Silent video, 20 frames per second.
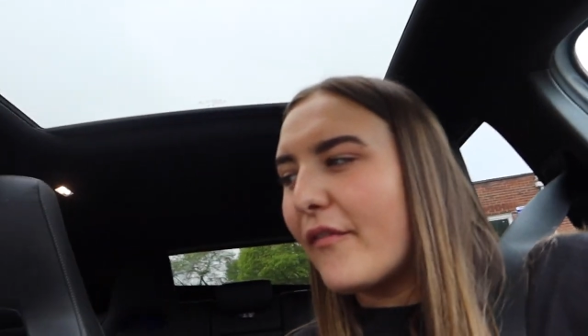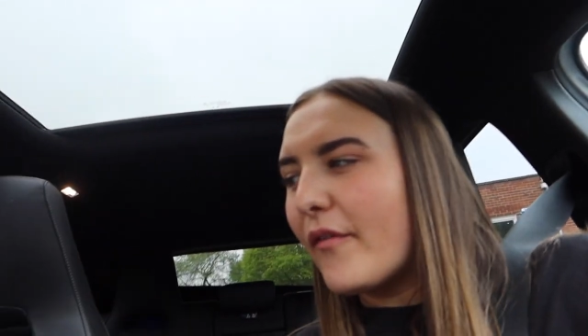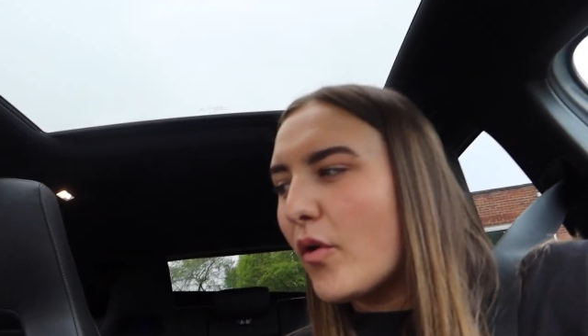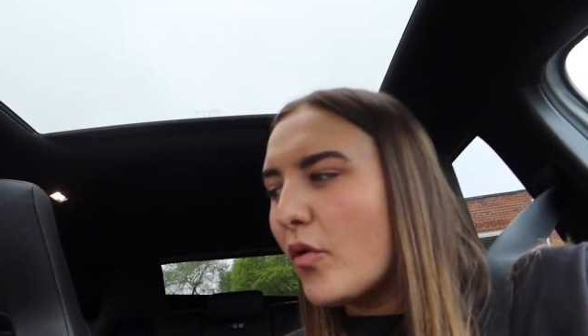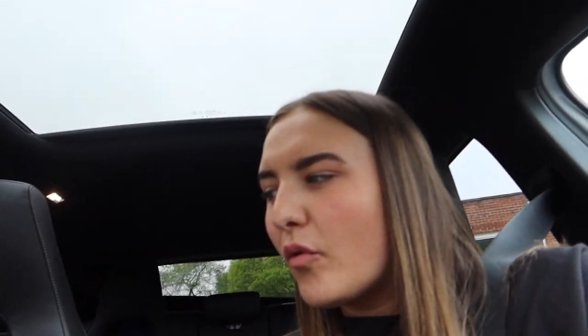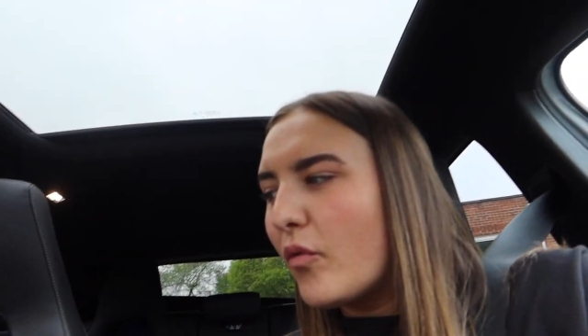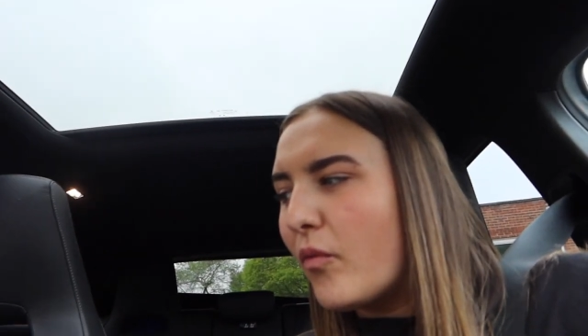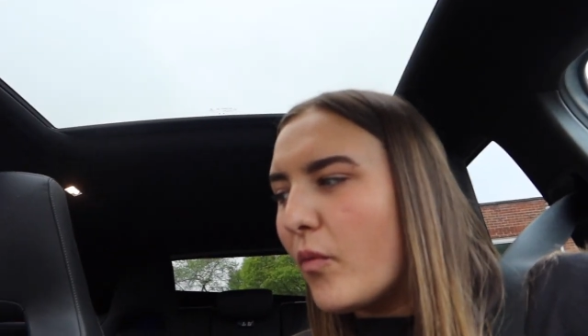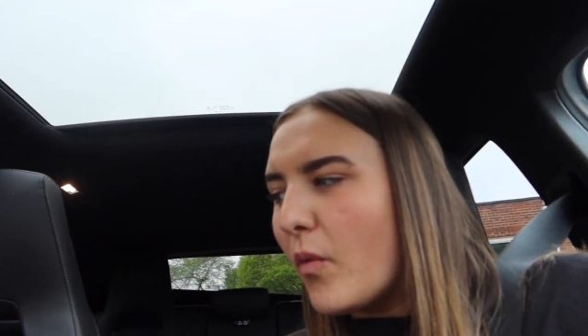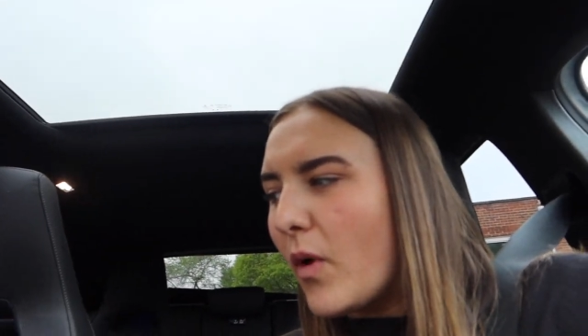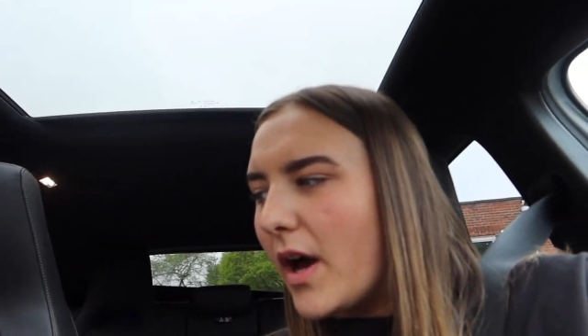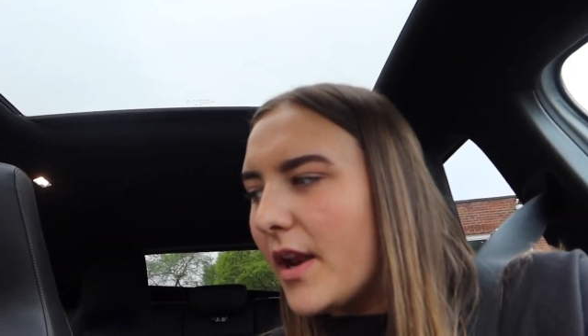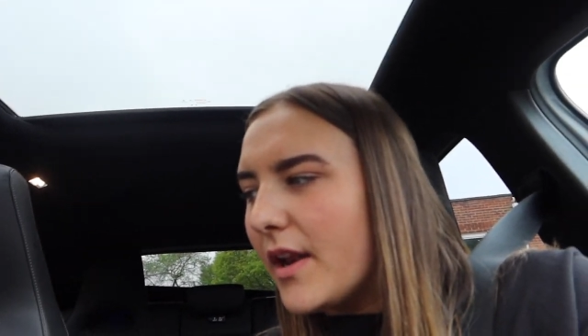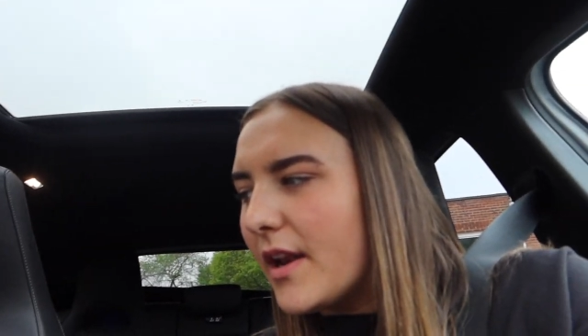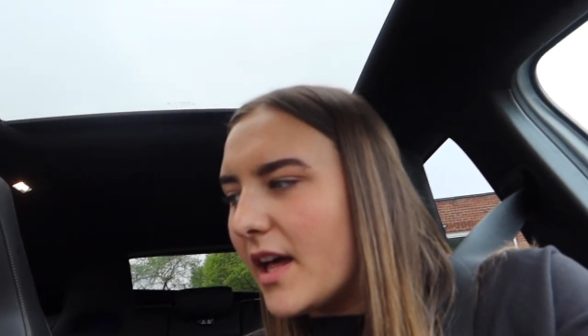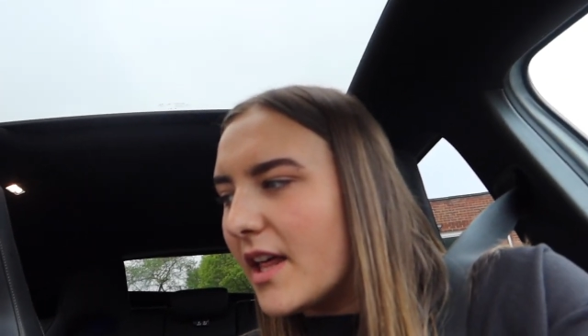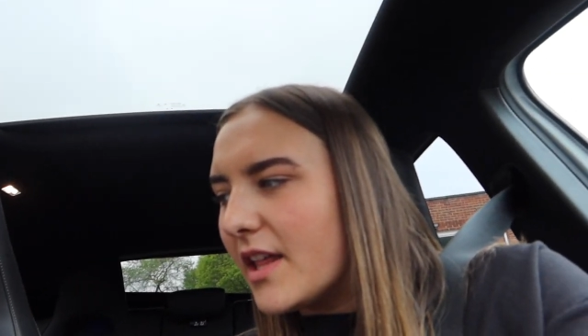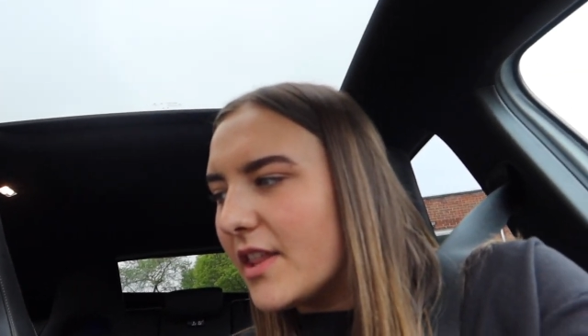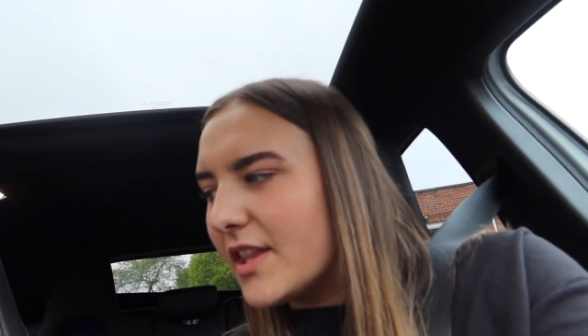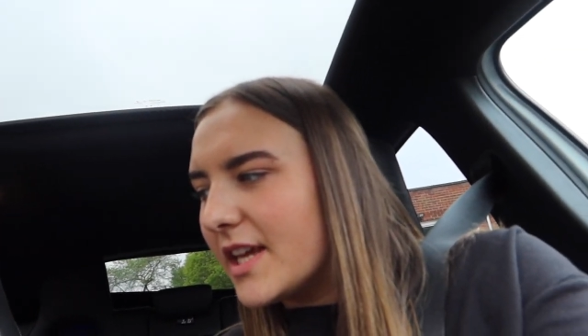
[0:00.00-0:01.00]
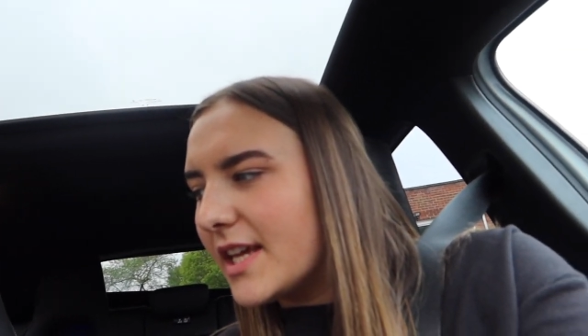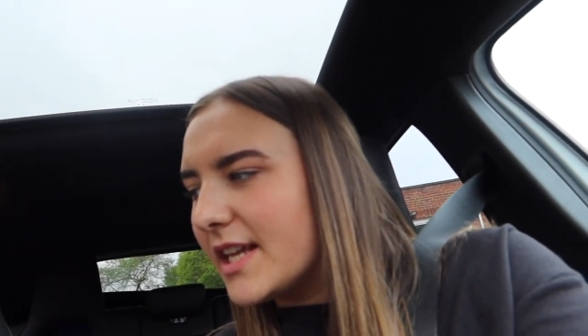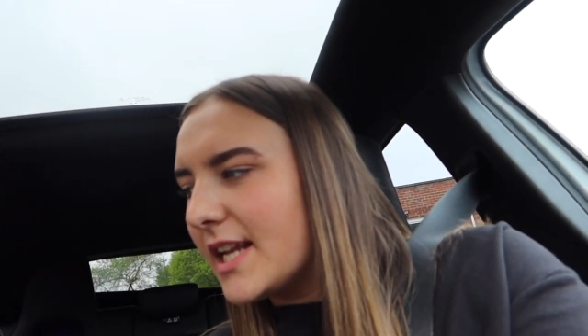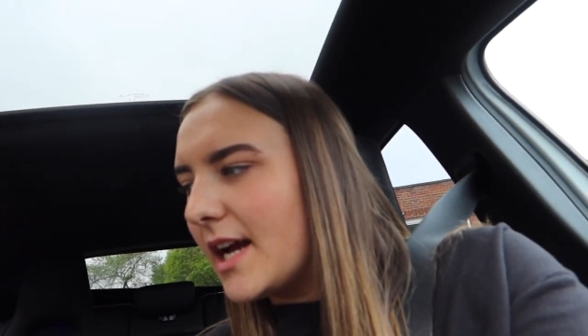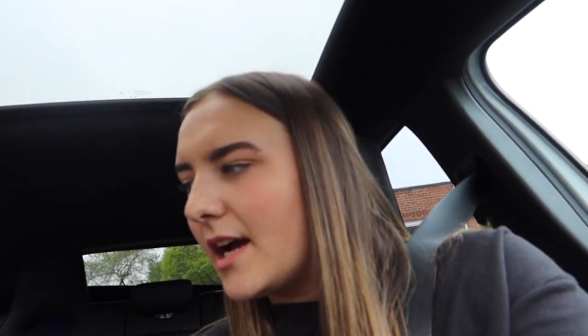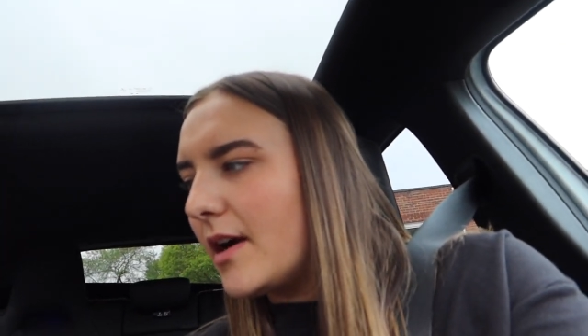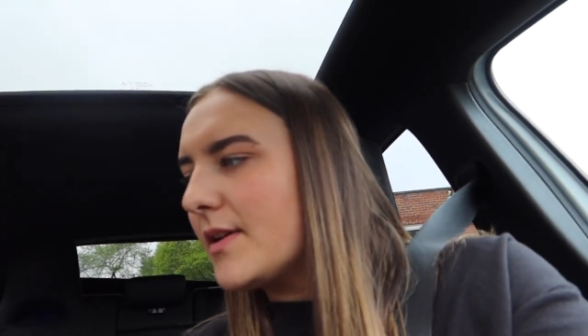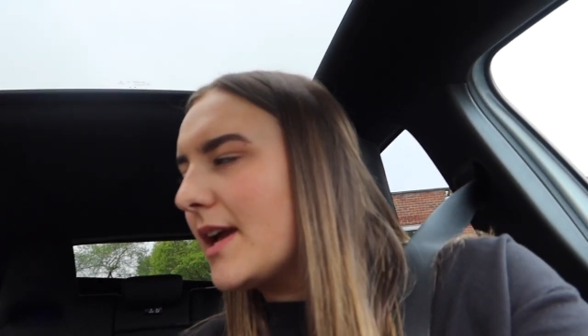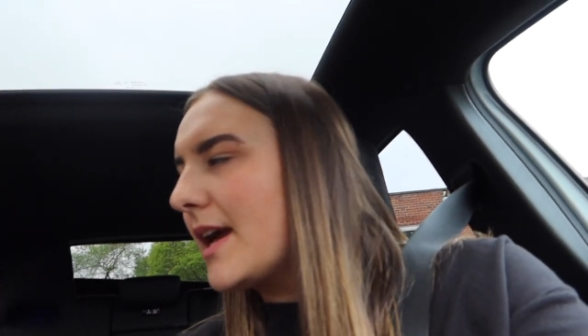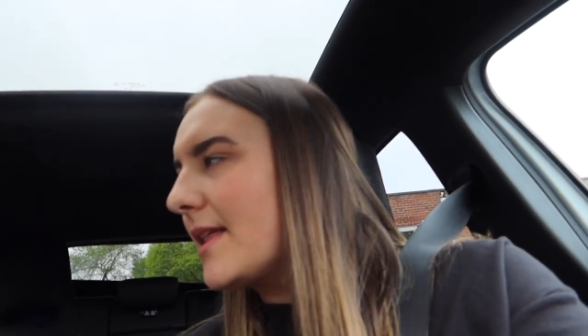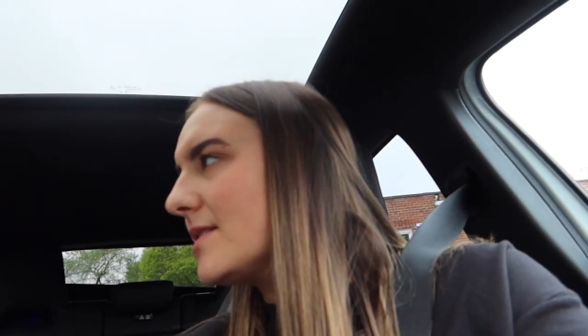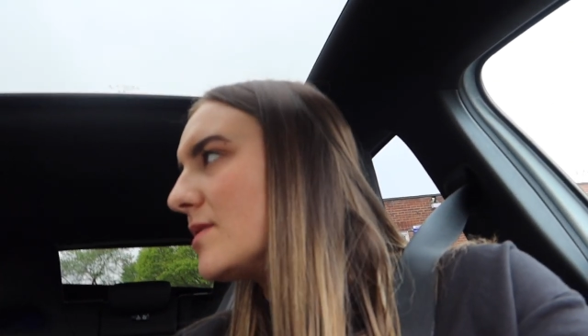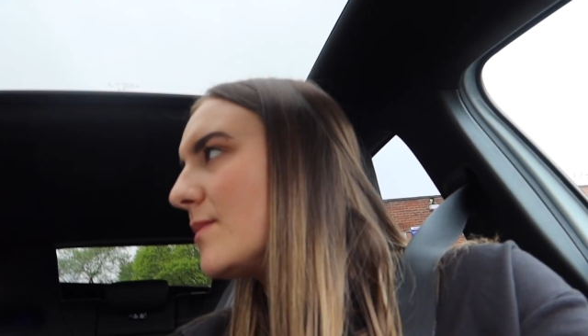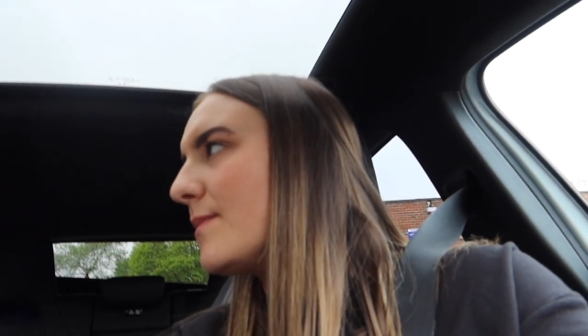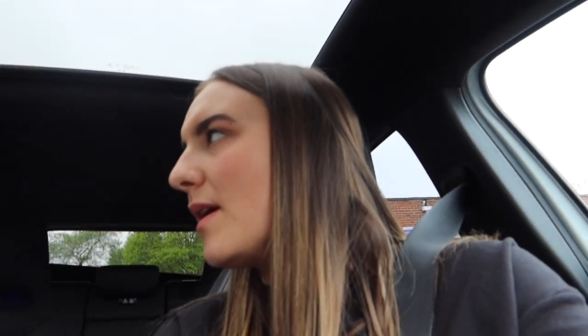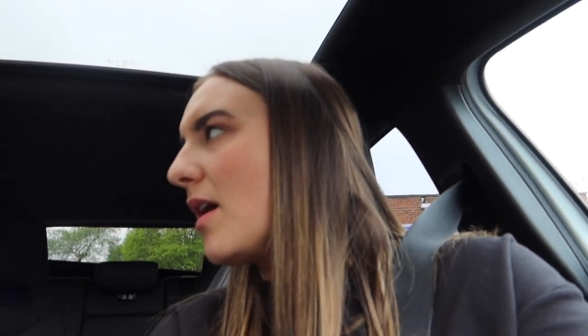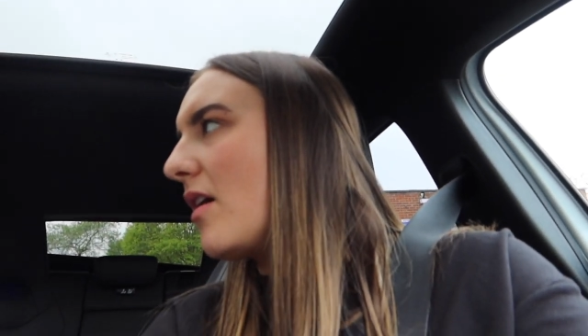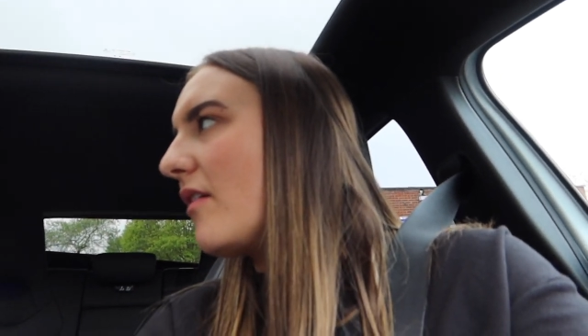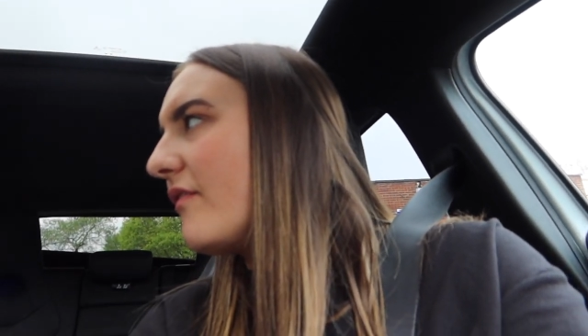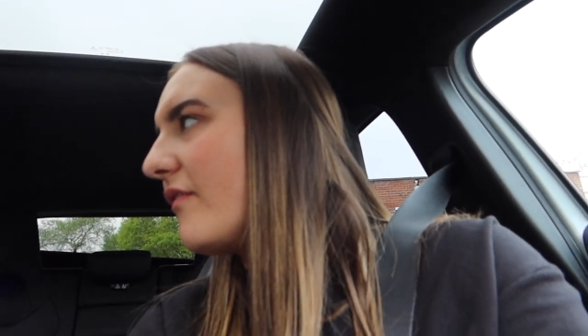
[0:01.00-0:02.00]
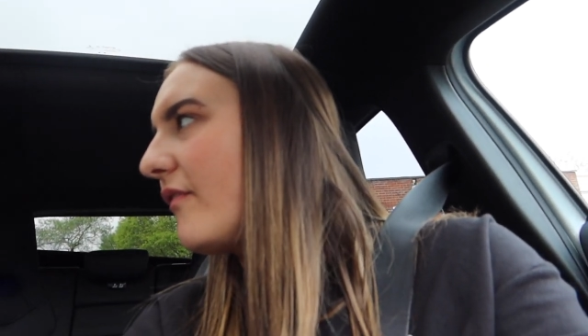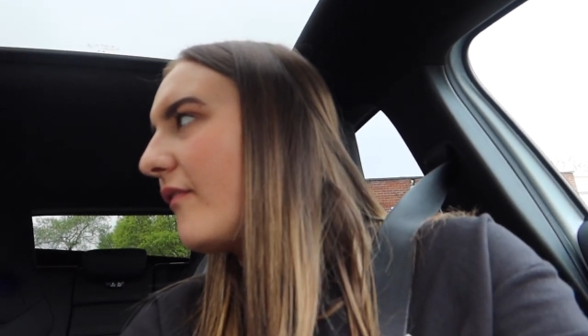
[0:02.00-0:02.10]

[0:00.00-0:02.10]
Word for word: fourth one, I think now. Yeah, this will be our